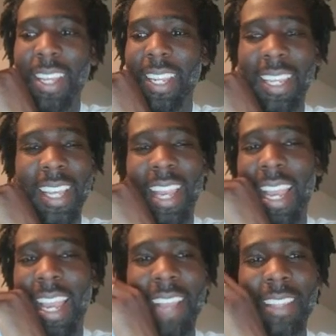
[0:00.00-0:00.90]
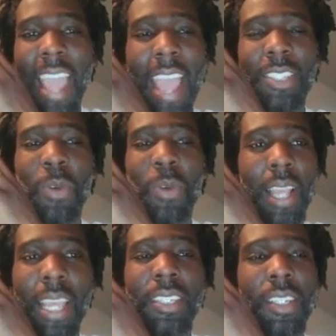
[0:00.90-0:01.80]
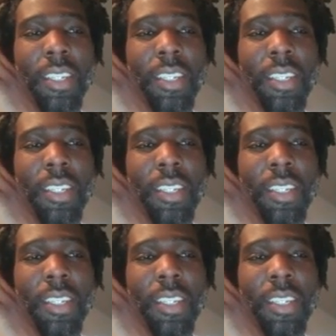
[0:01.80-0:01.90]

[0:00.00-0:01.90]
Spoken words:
It has to work. I think it's